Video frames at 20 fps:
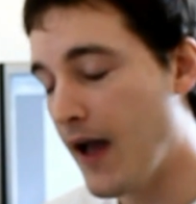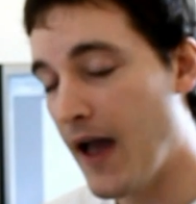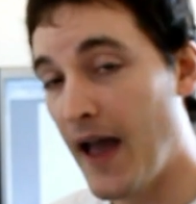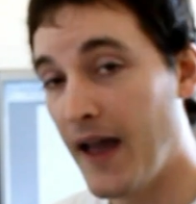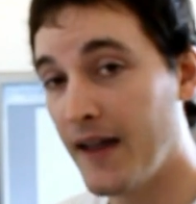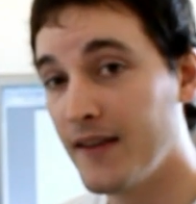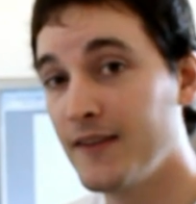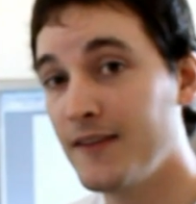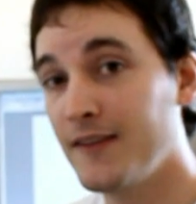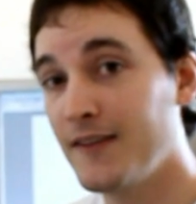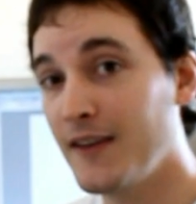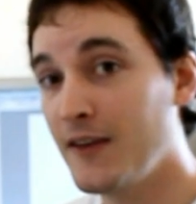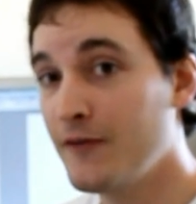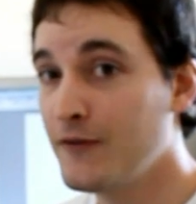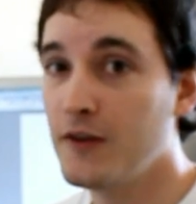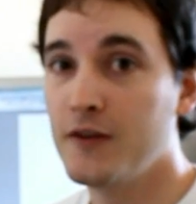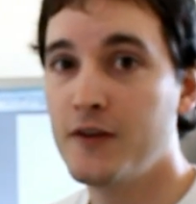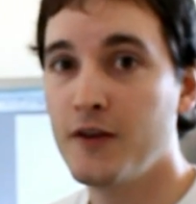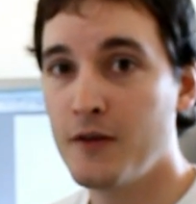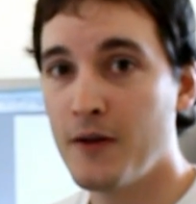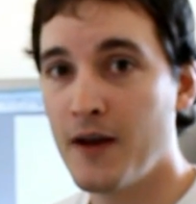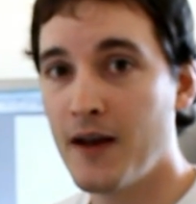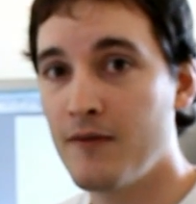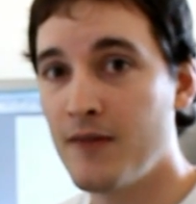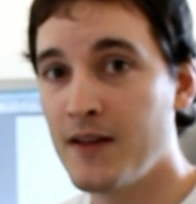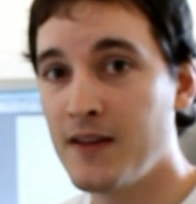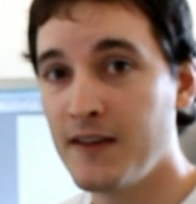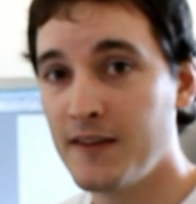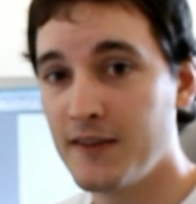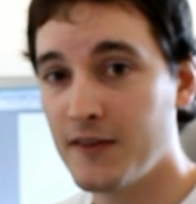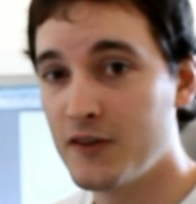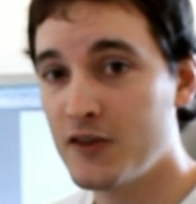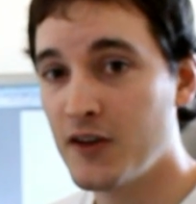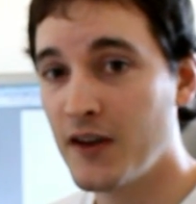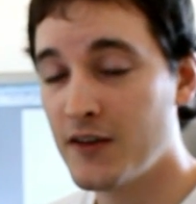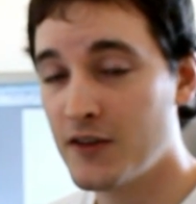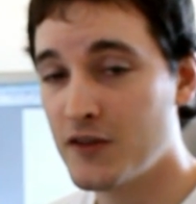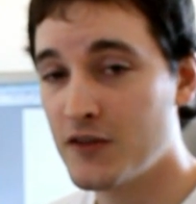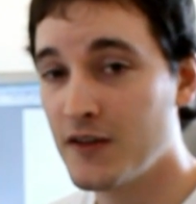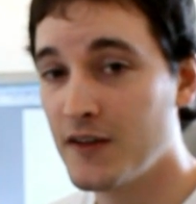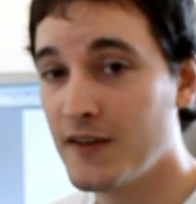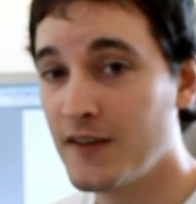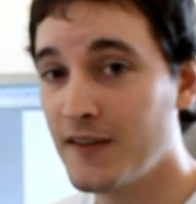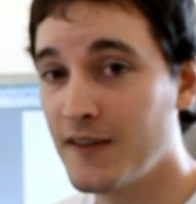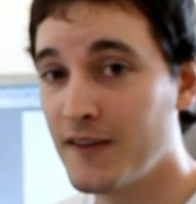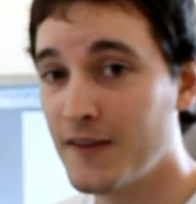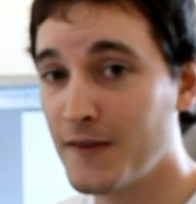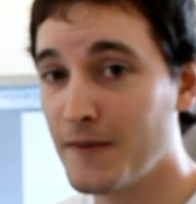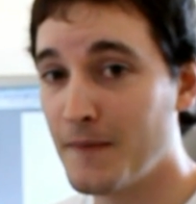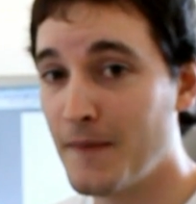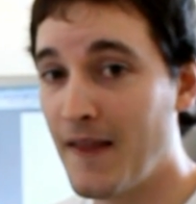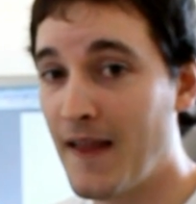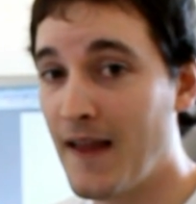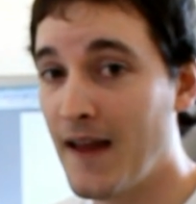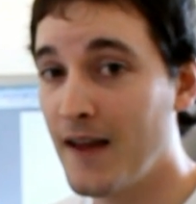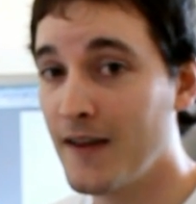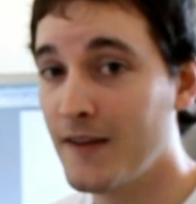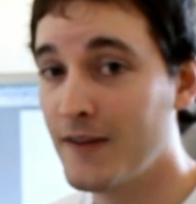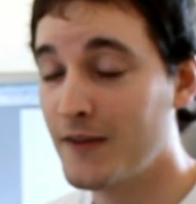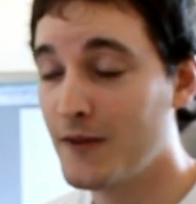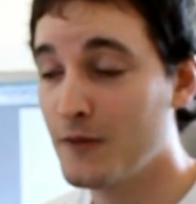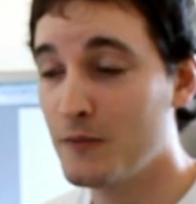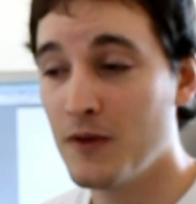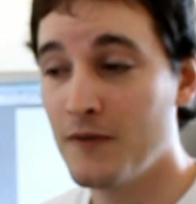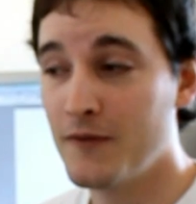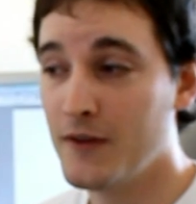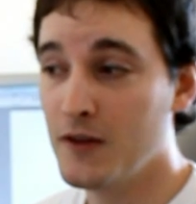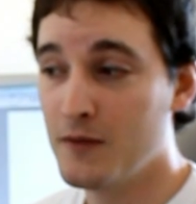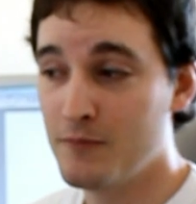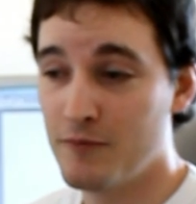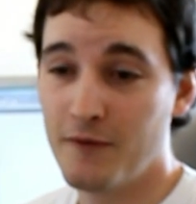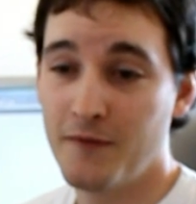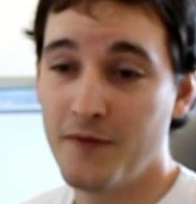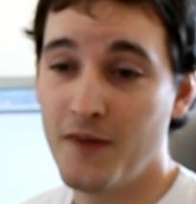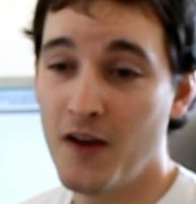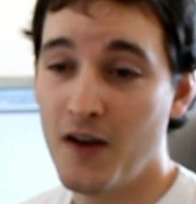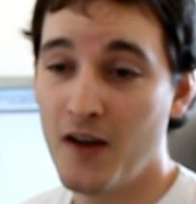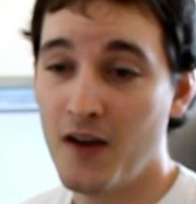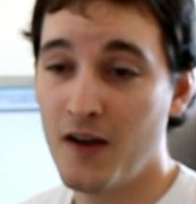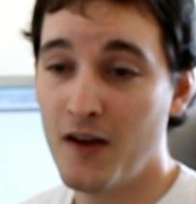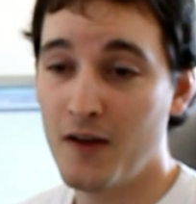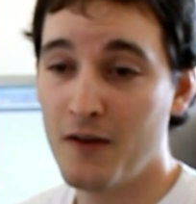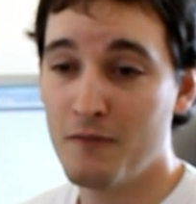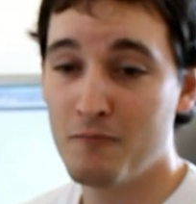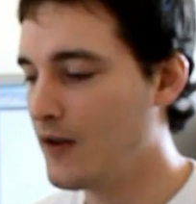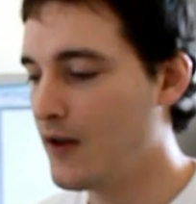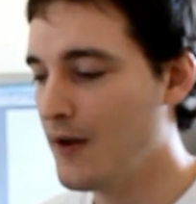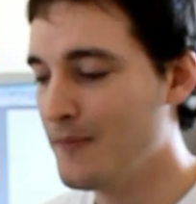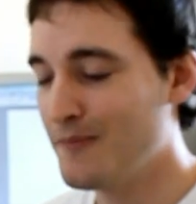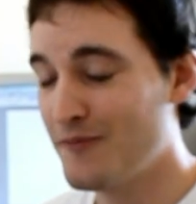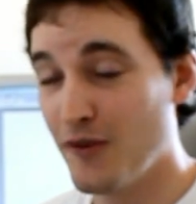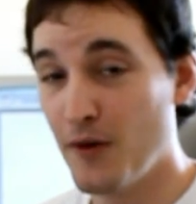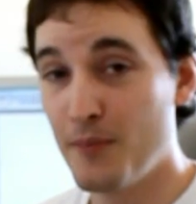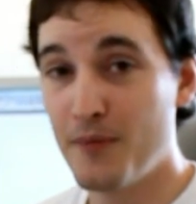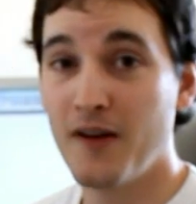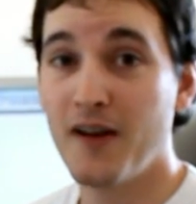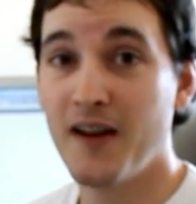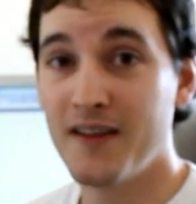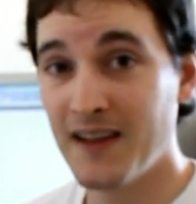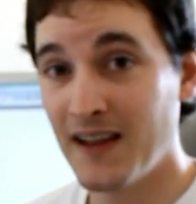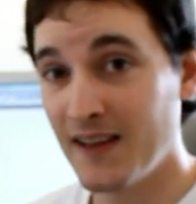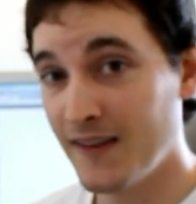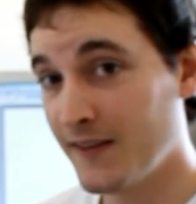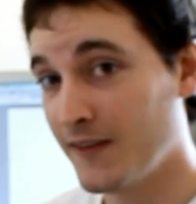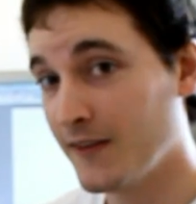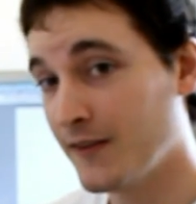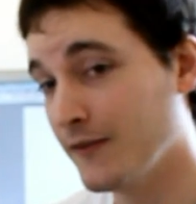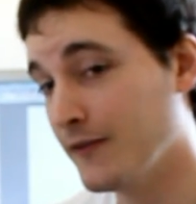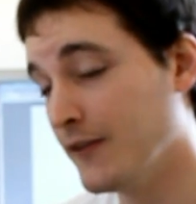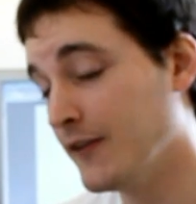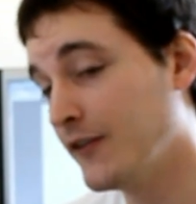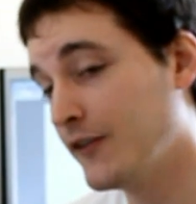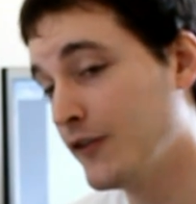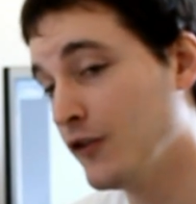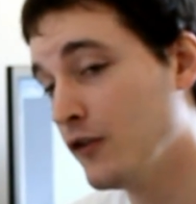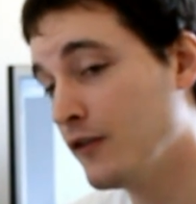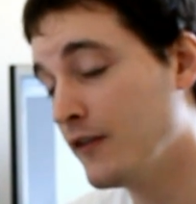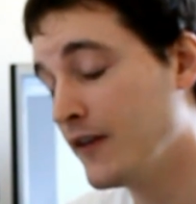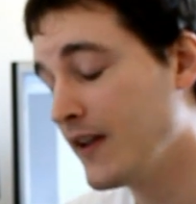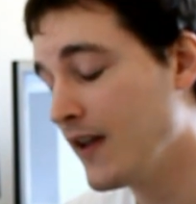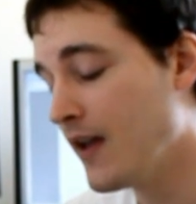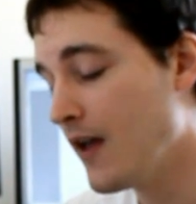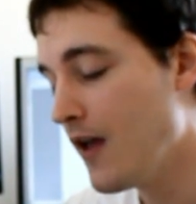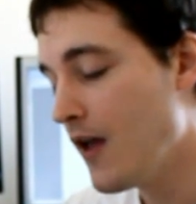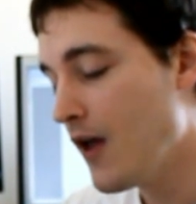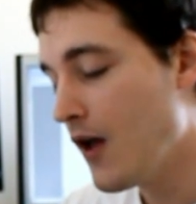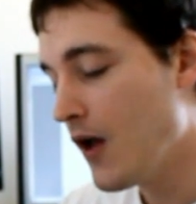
and if you do have any suggestions as to whether you'd prefer a proper analysis of the story